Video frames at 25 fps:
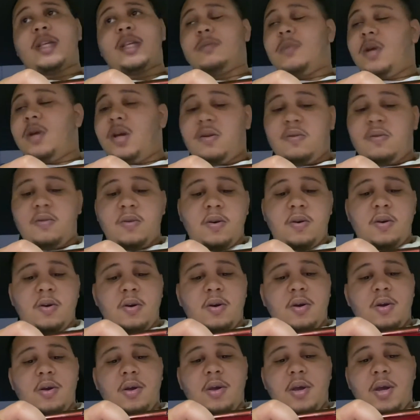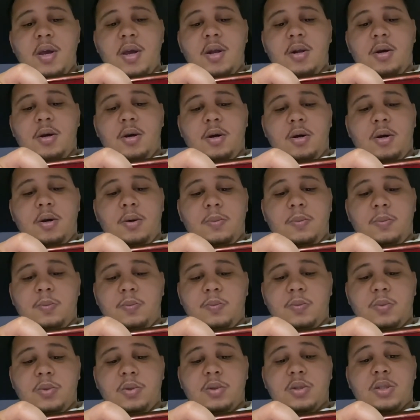man. And
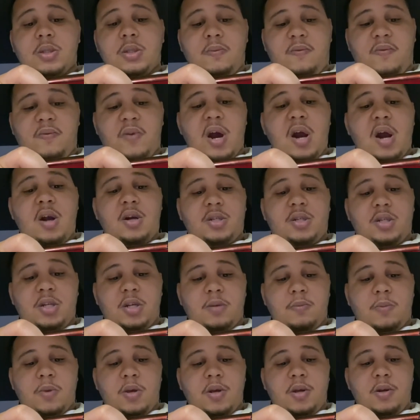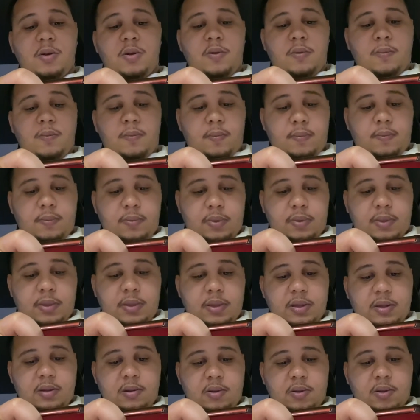some fire shit, man.
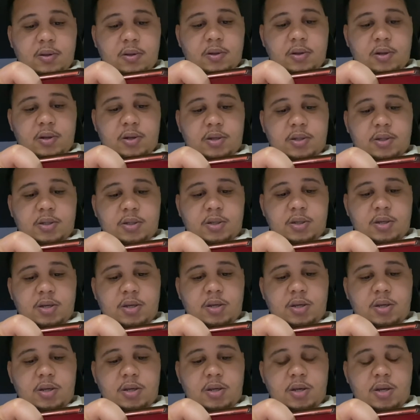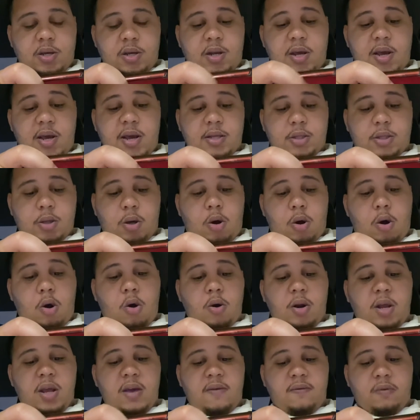Let's see. It has
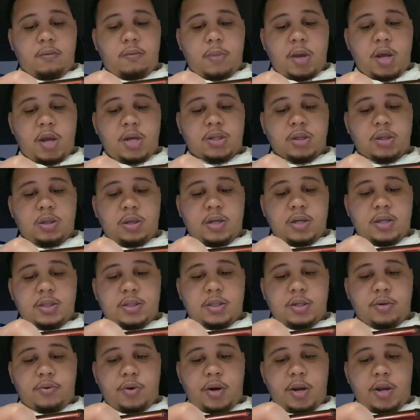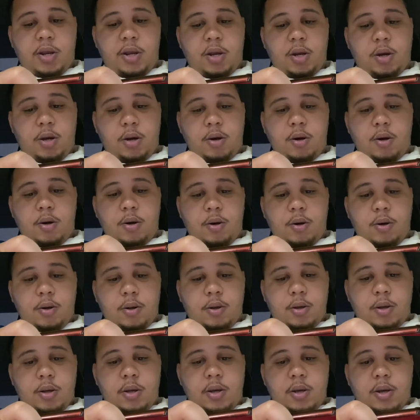all the information listed right here.
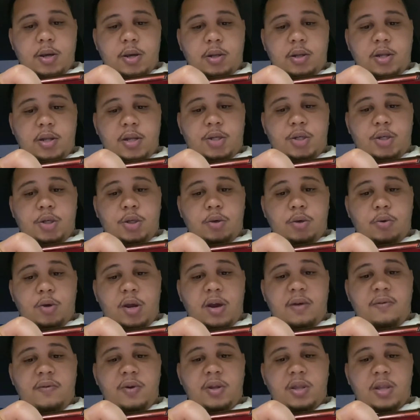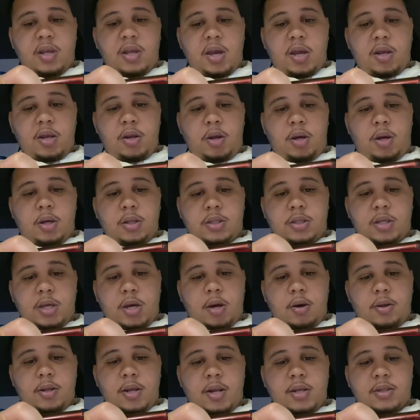It lets you know everything. You can
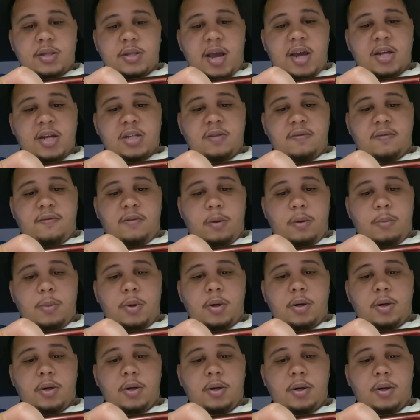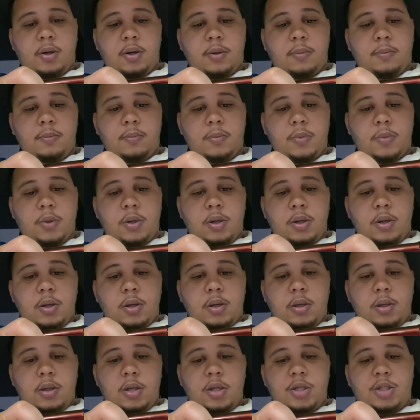tell that it's actually from a
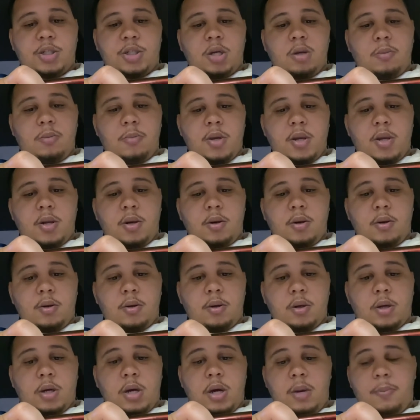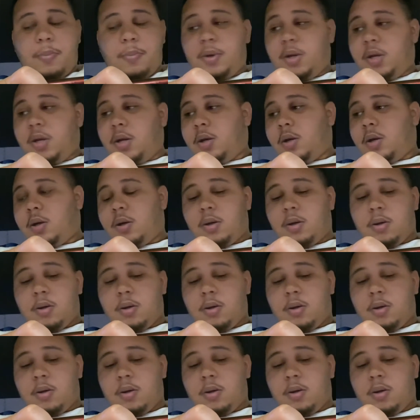legitimate company.